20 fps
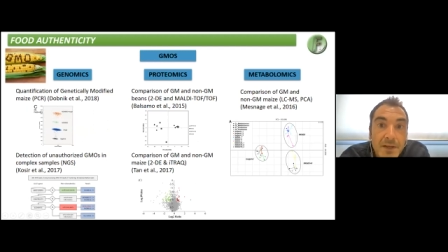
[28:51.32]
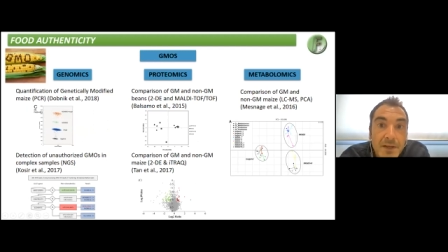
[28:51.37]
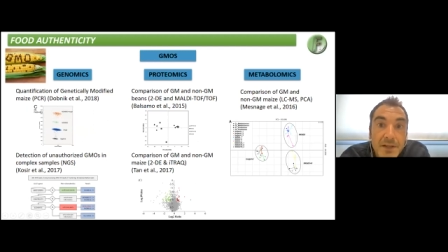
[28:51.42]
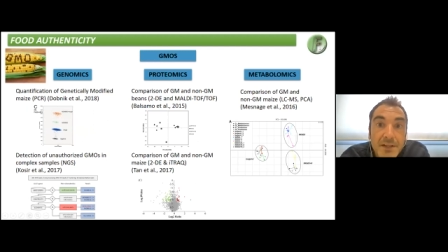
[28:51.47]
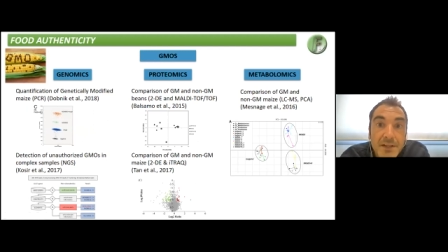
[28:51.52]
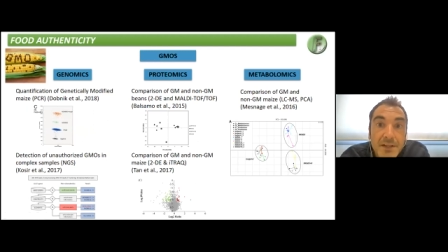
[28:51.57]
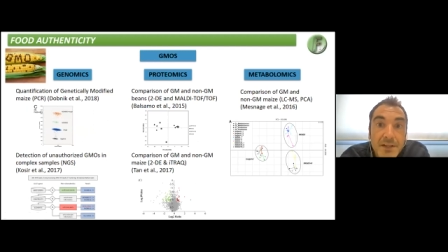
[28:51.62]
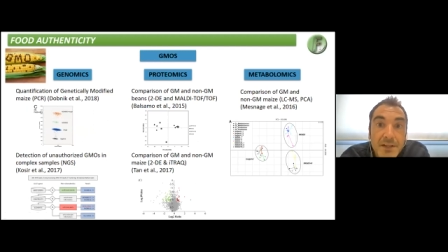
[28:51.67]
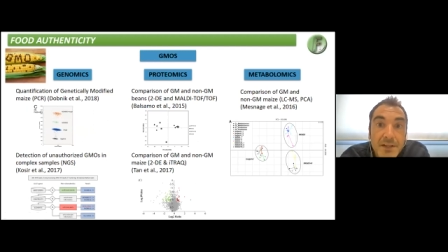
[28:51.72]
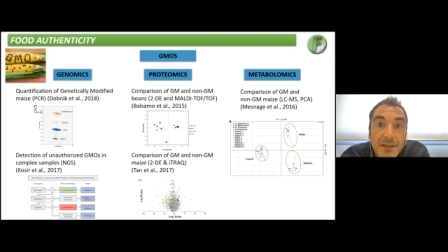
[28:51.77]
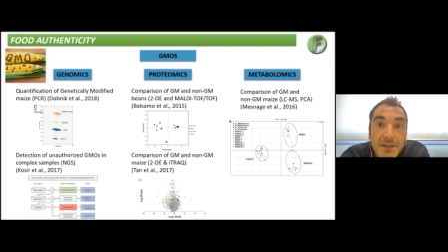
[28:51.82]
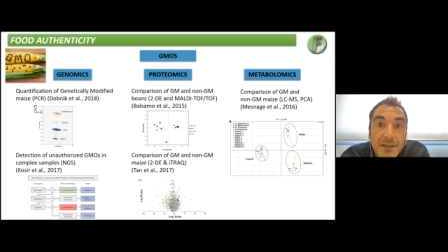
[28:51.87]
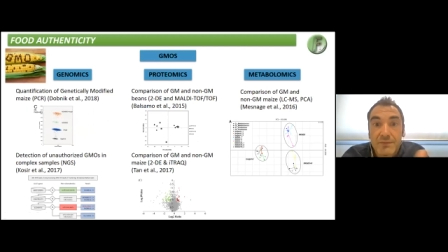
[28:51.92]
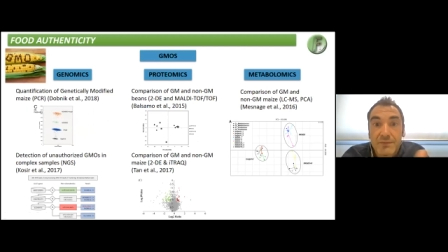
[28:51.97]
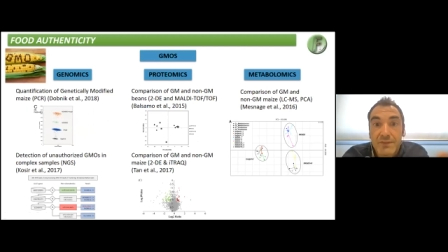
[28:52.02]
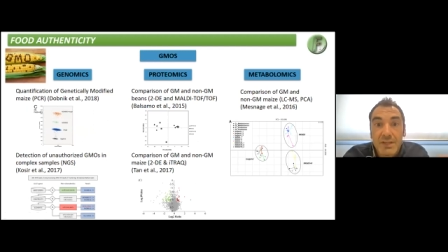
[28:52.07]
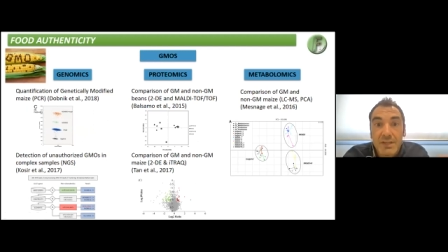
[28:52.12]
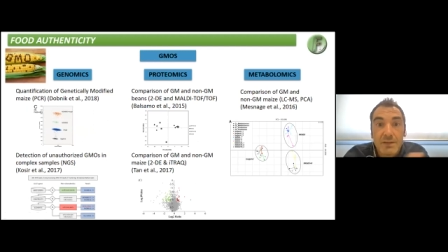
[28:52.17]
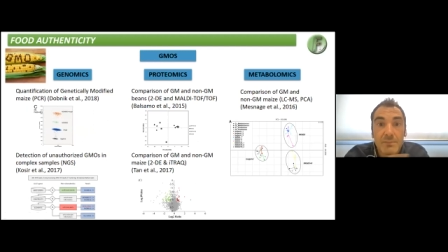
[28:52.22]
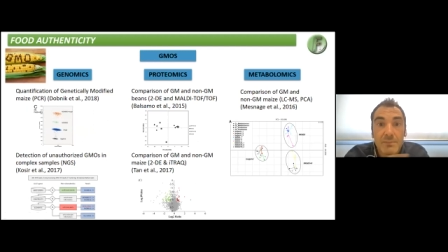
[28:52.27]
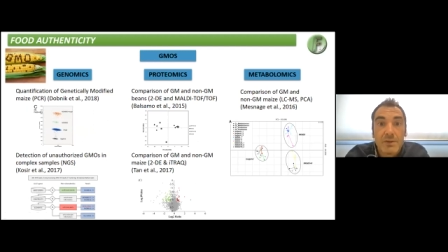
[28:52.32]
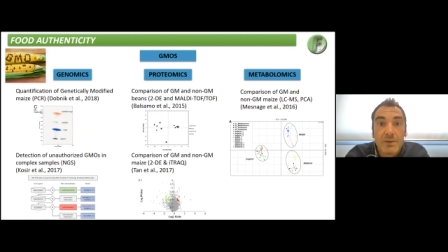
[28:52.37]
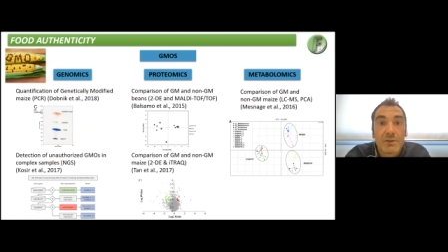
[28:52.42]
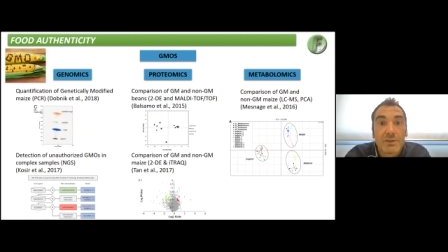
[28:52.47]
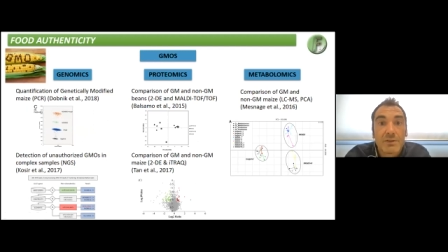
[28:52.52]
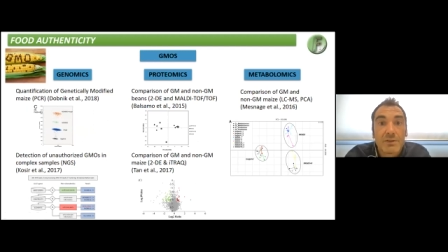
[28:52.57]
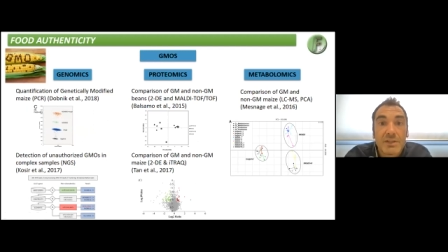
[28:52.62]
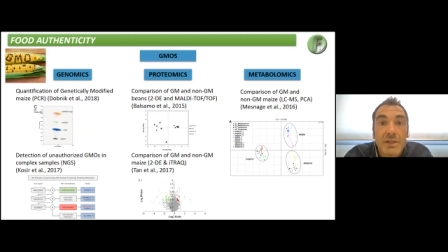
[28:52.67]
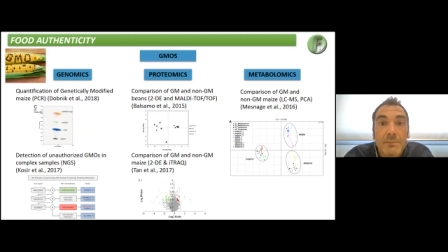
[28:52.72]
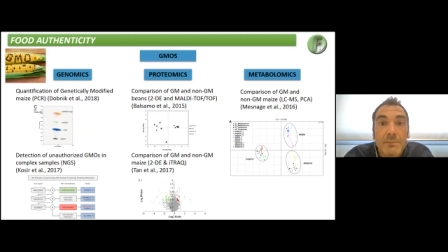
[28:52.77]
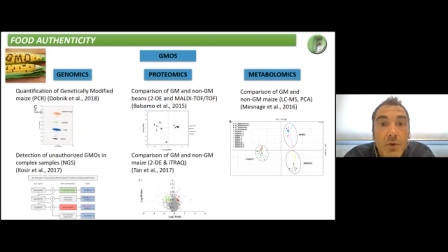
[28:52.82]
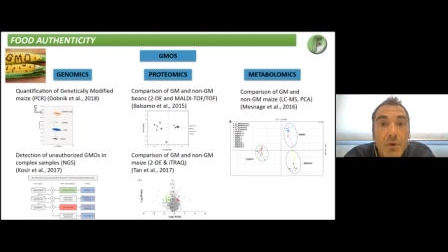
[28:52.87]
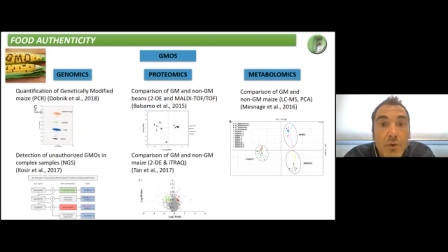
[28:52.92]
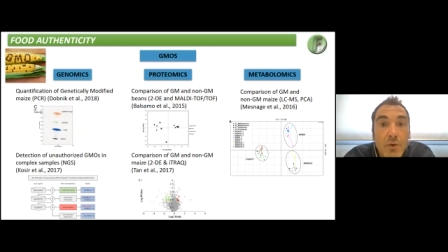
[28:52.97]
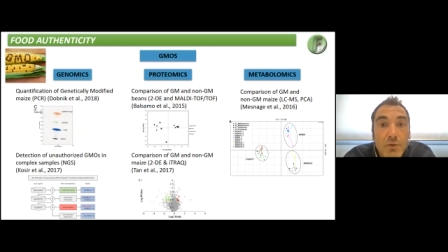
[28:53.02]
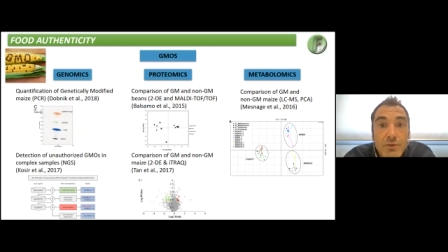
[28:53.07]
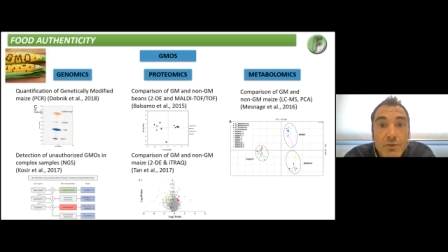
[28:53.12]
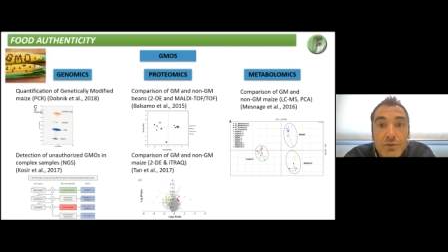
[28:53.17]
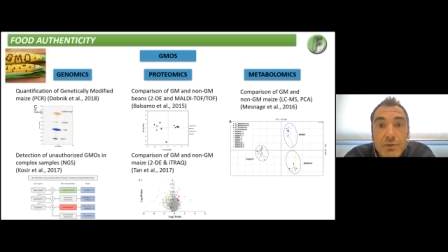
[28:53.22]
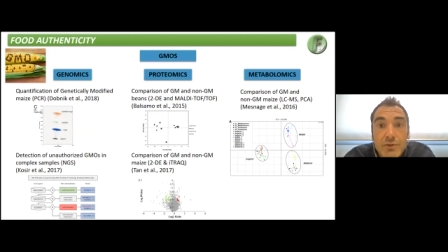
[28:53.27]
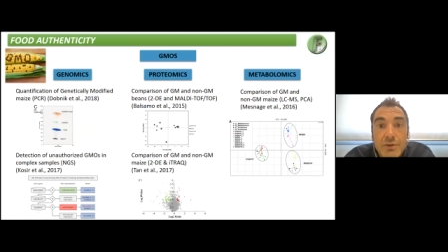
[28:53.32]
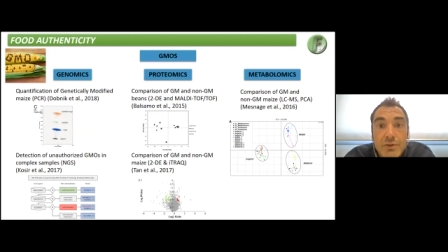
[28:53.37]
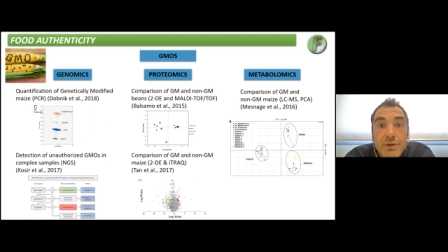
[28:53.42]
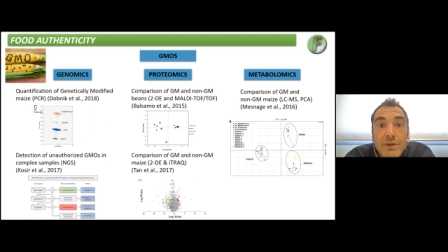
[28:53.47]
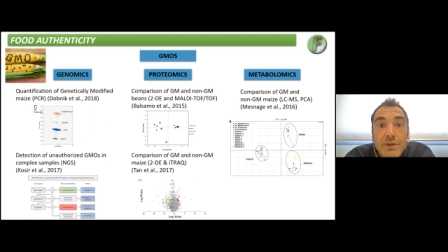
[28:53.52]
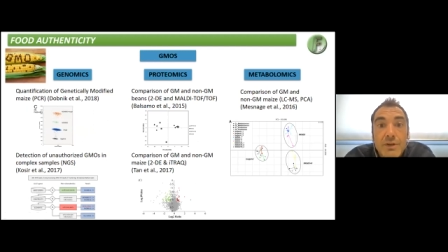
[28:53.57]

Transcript: In the case of GM, GMOs,